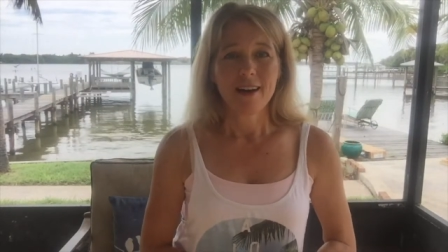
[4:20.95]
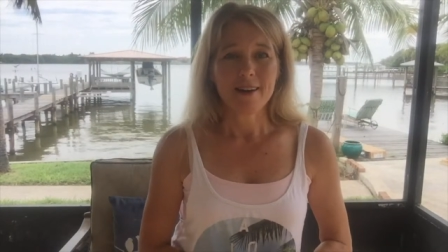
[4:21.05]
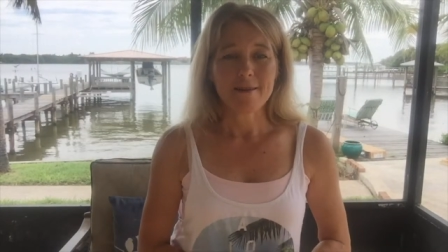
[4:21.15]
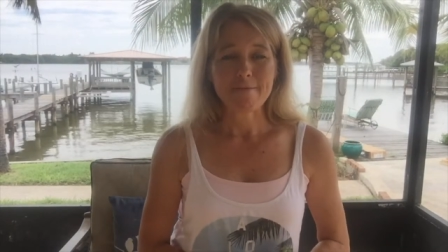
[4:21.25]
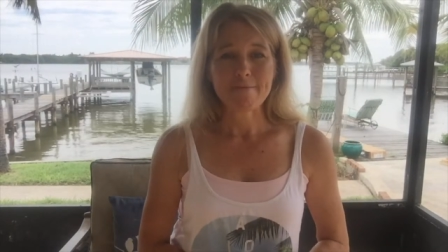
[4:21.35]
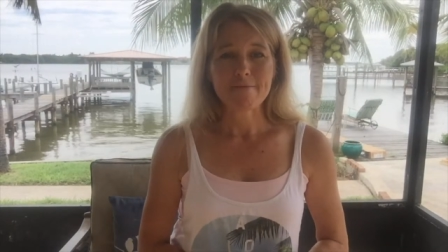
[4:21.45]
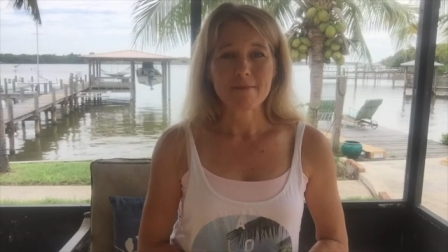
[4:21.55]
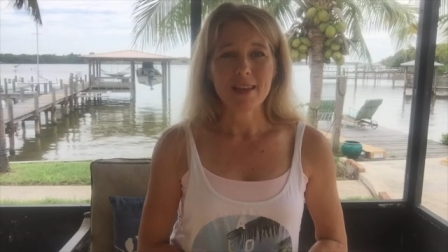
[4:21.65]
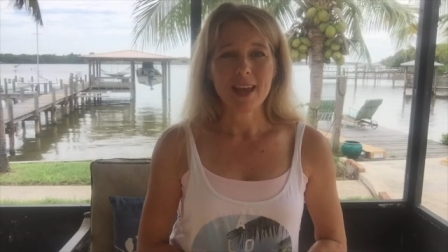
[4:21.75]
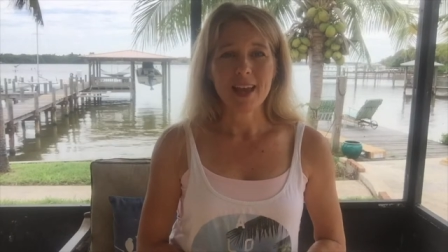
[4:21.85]
Um,
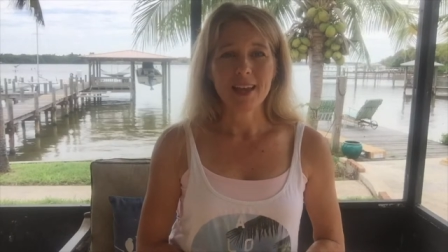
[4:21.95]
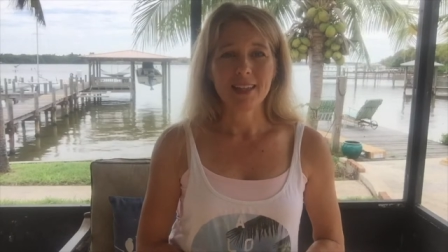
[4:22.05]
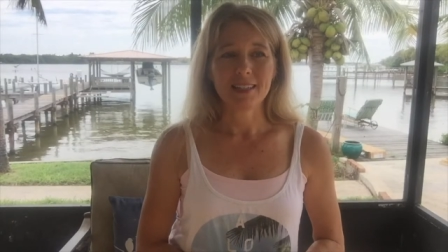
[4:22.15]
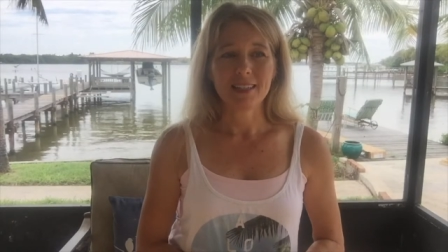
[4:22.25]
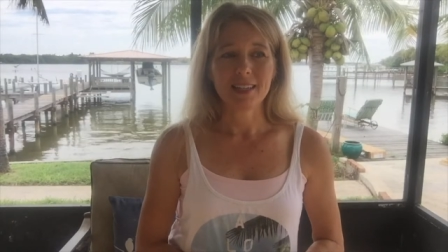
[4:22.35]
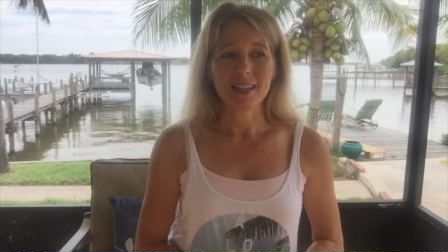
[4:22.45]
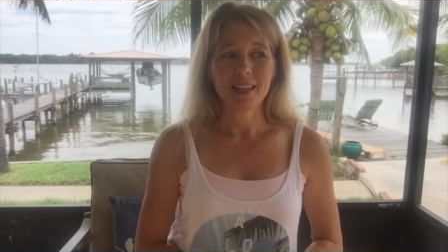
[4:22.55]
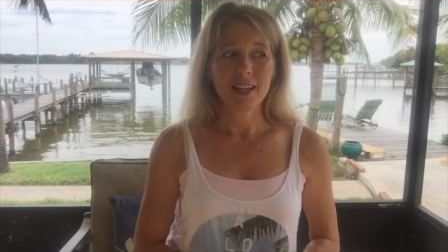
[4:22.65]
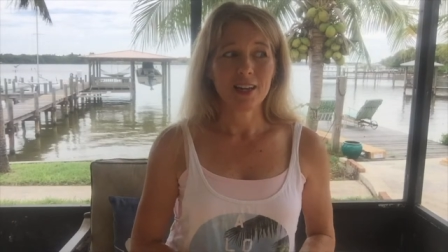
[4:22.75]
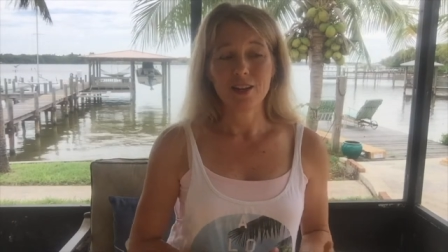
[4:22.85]
and
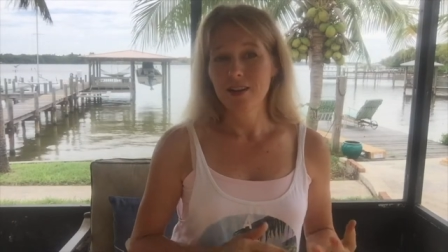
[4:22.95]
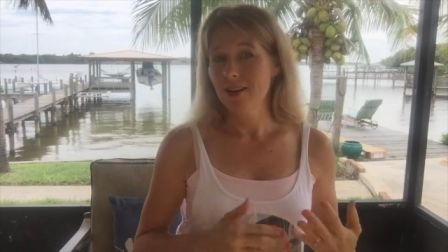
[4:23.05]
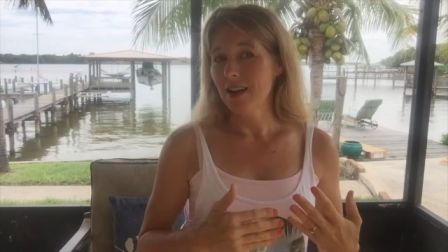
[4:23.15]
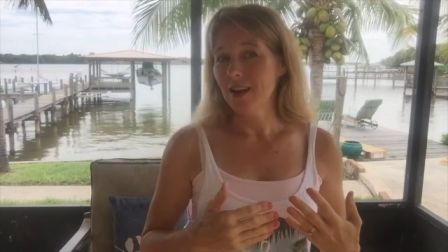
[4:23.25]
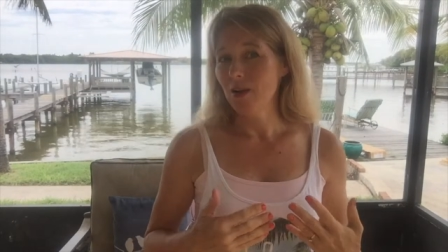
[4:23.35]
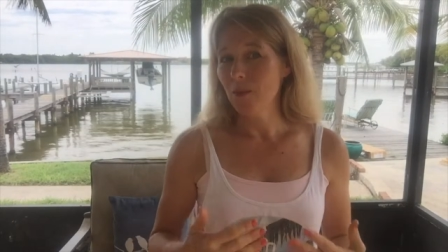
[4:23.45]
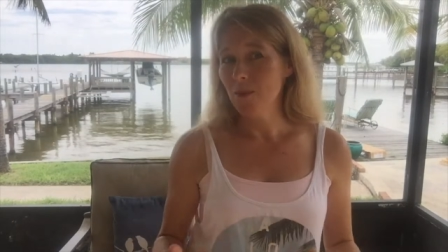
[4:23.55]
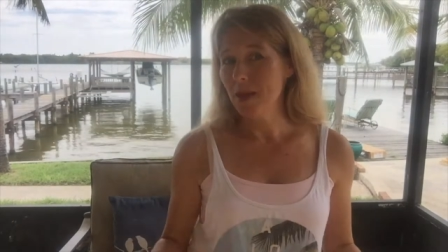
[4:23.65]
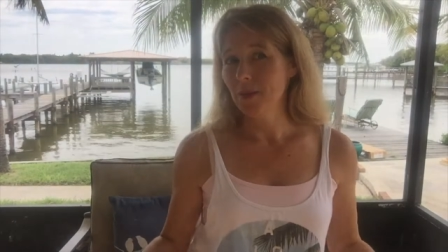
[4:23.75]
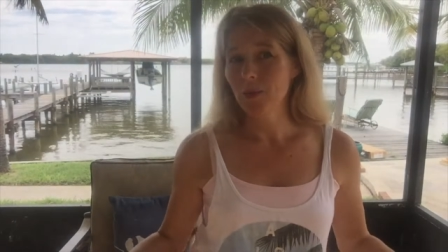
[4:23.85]
and
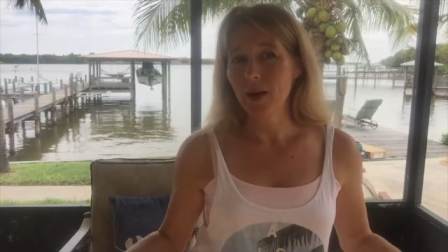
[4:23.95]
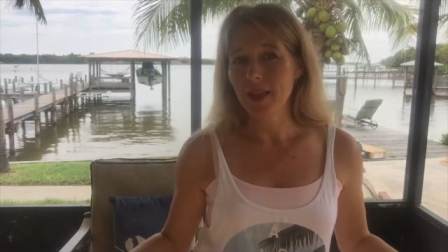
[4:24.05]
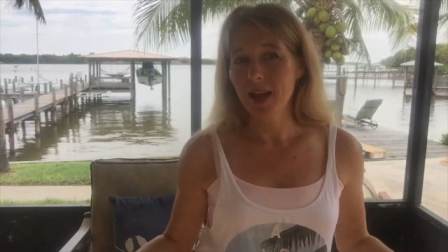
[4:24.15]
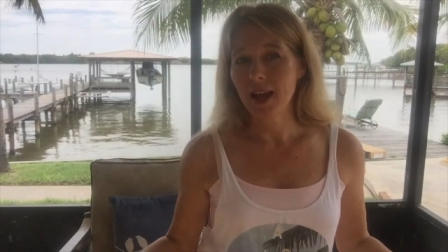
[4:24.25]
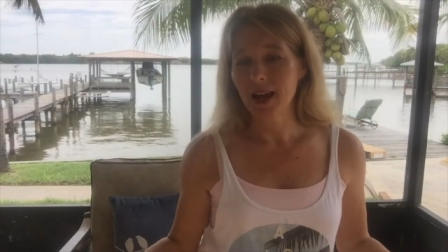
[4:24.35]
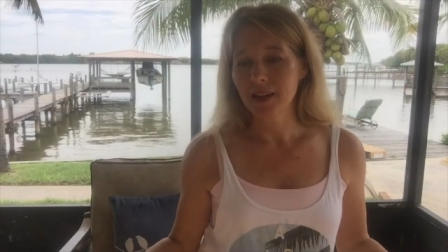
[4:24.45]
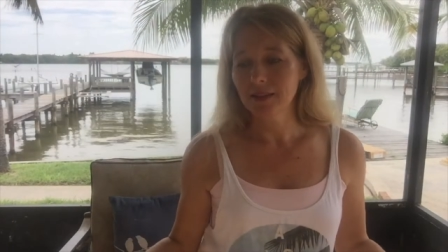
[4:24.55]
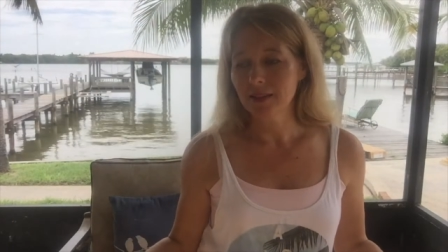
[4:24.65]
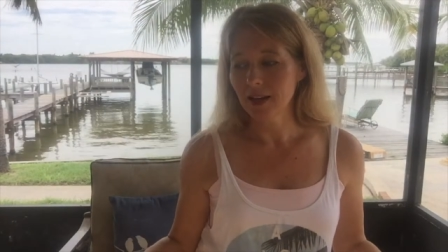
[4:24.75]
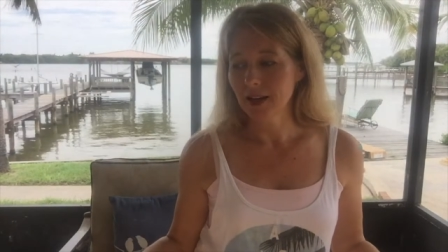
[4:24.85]
maybe one that has
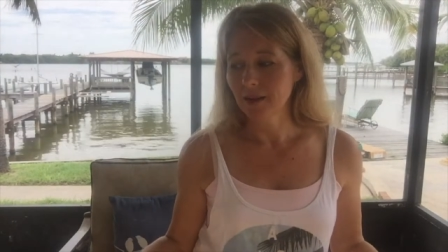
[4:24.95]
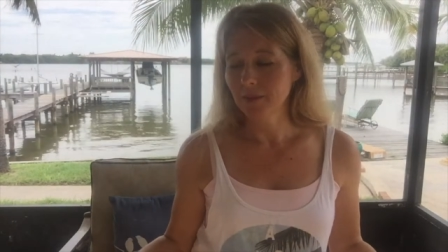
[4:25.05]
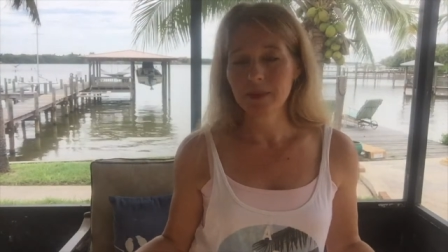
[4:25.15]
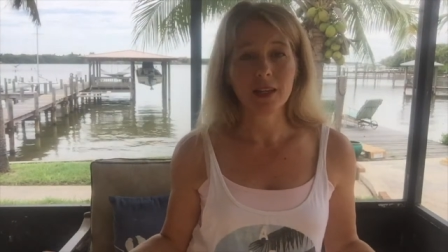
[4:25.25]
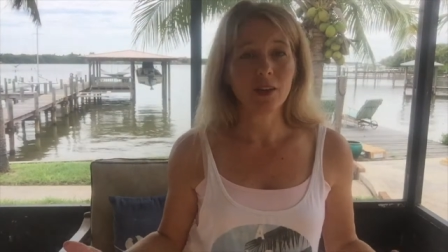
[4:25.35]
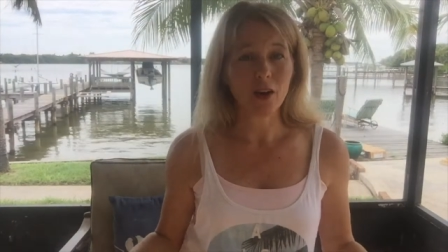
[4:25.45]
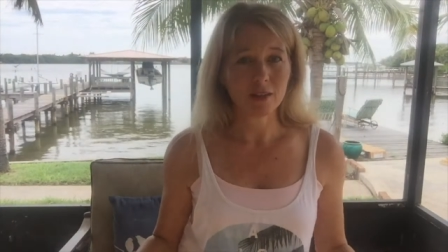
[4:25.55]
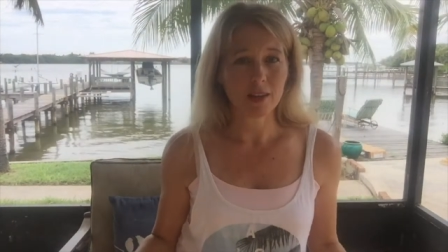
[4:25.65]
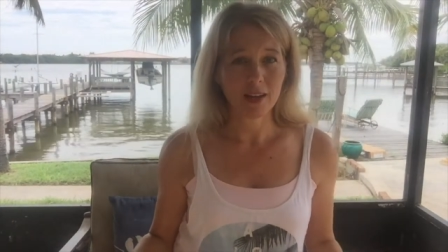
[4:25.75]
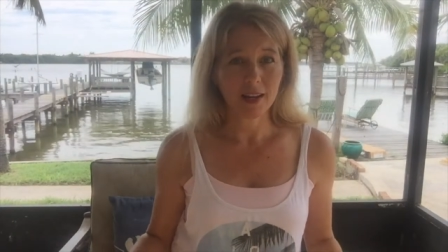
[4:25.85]
um, zinc
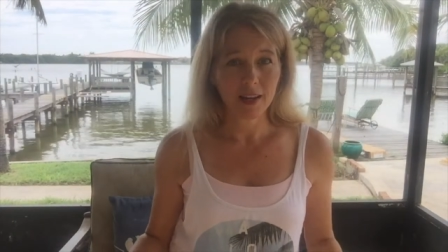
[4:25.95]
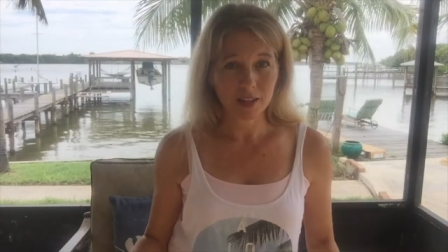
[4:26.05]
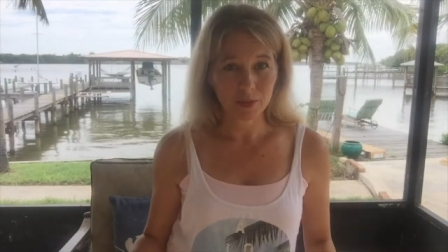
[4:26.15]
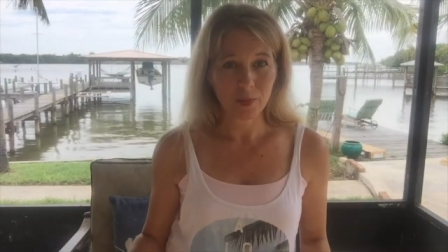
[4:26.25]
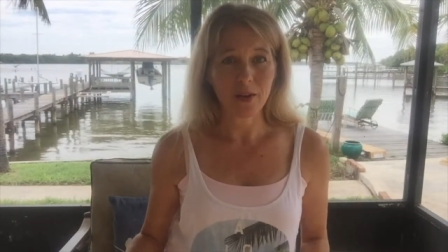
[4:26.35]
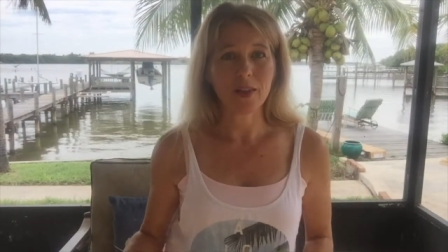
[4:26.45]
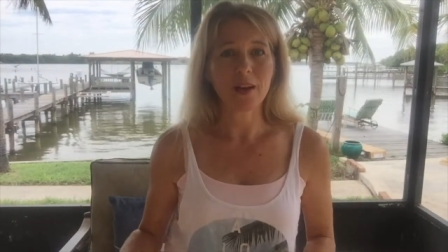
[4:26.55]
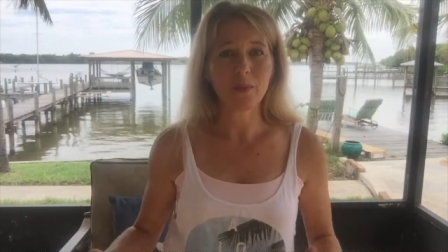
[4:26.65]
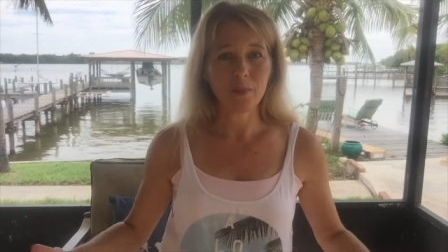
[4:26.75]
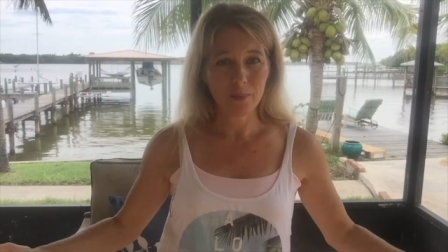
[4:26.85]
oxide in it as well
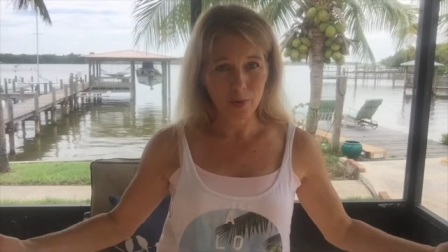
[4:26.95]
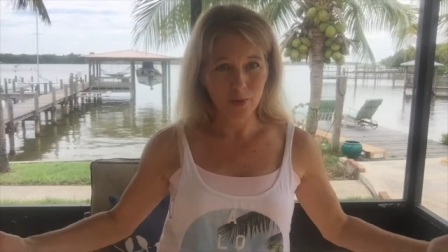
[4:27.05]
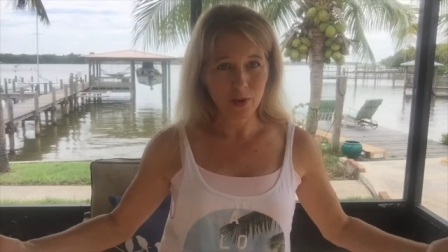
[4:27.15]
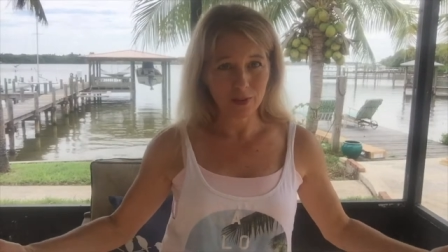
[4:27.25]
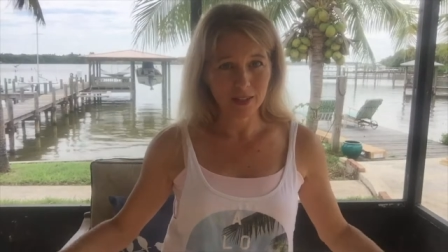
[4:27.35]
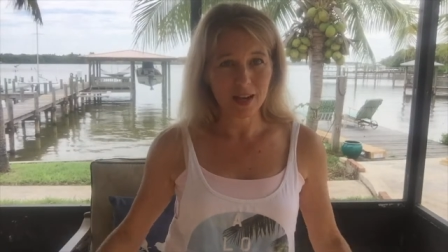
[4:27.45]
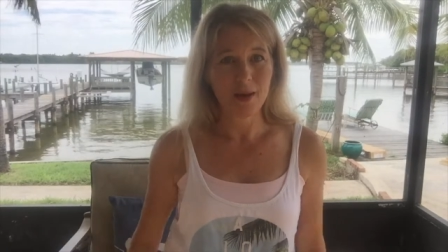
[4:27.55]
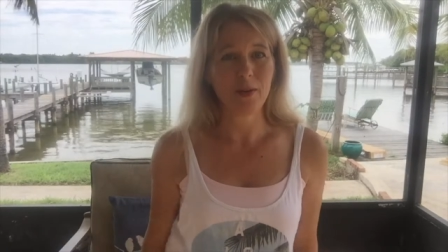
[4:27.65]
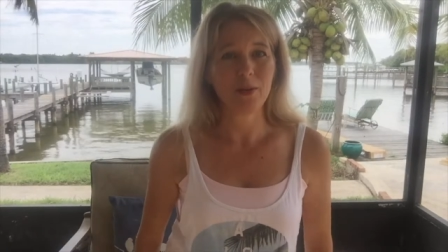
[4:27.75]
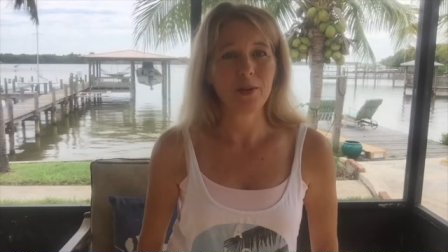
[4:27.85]
that'll prolong the
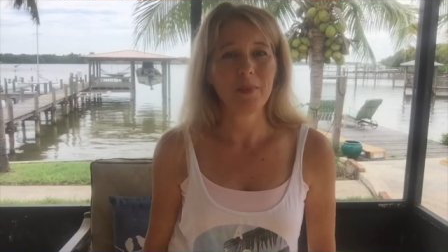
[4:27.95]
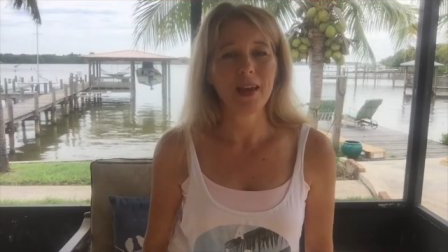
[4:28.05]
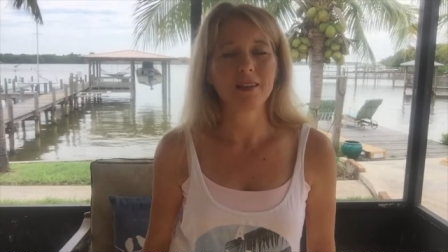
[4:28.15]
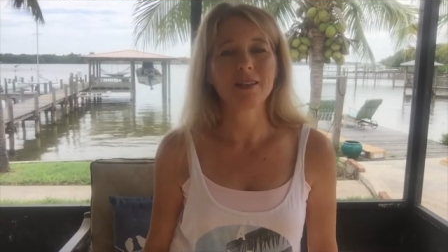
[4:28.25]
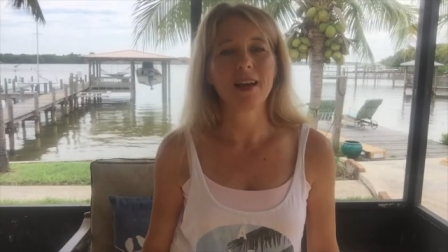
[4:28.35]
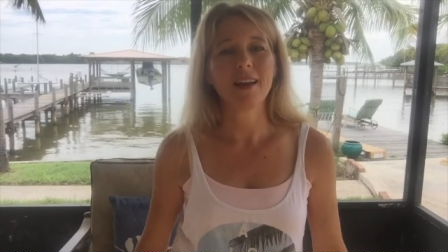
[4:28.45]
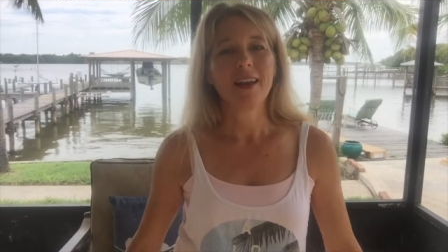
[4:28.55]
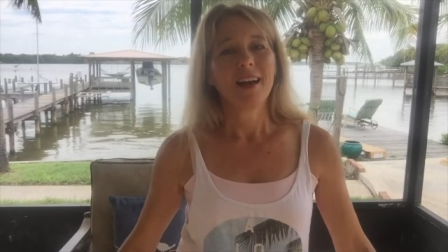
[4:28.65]
time that you can be outside.